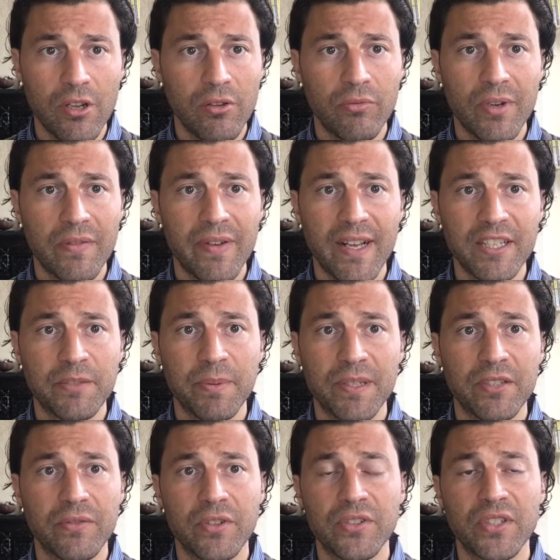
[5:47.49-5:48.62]
We have aspects of
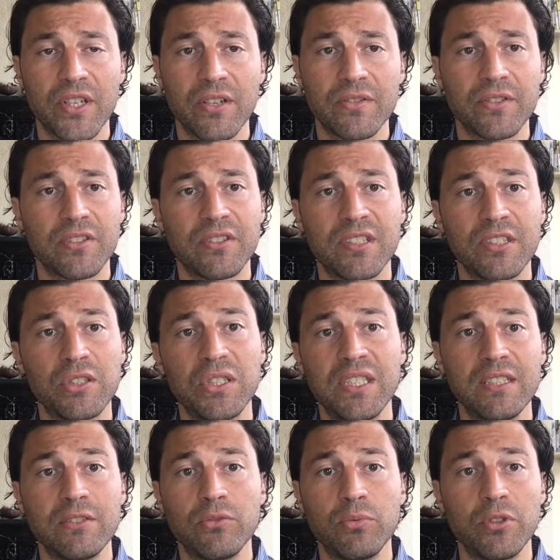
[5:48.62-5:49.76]
ourselves that, until
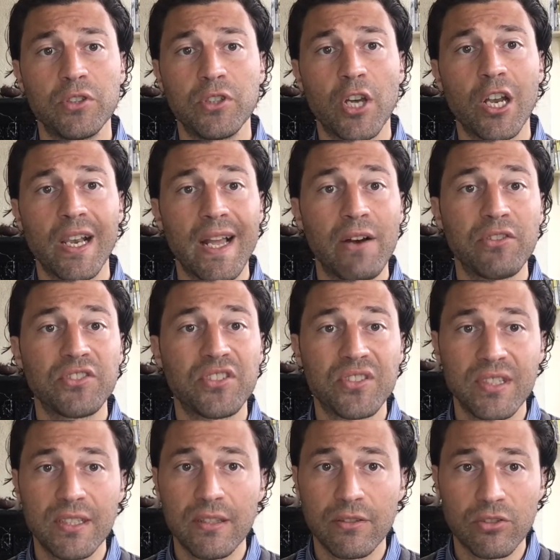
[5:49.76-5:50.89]
healed, will not allow us to see
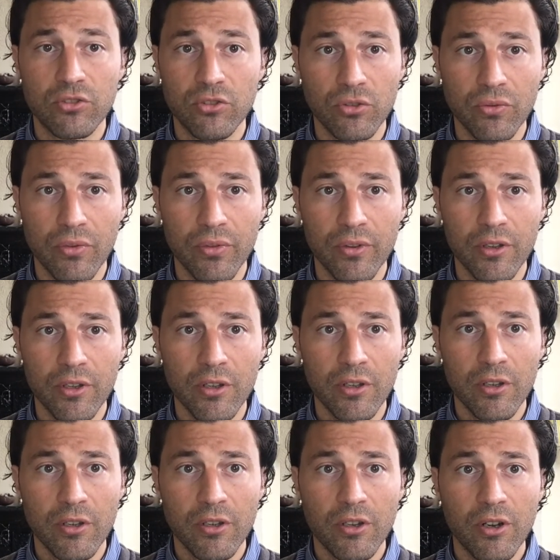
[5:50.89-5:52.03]
the truth
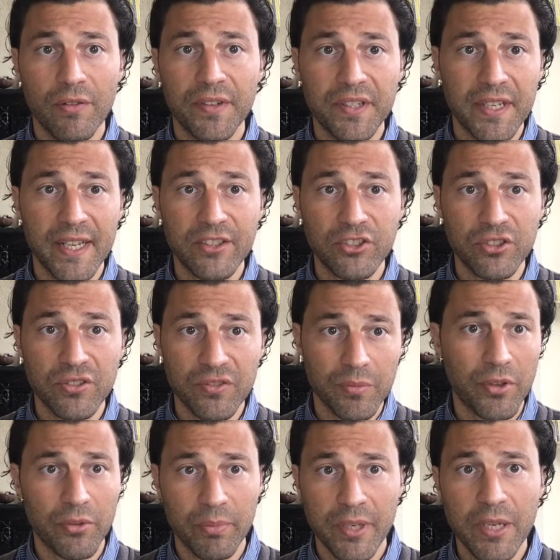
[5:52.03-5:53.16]
of intentions from other
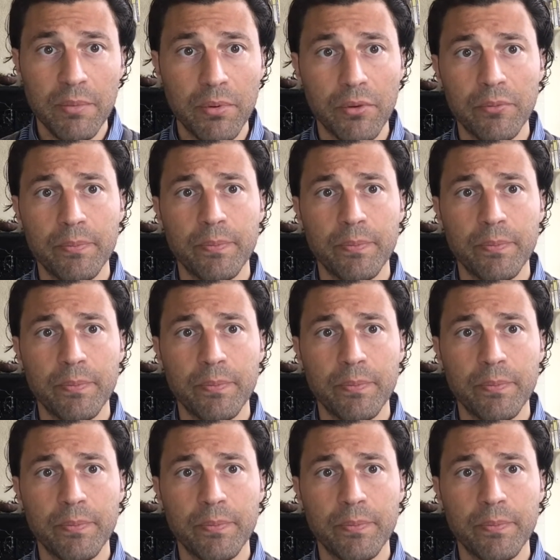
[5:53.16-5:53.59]
people.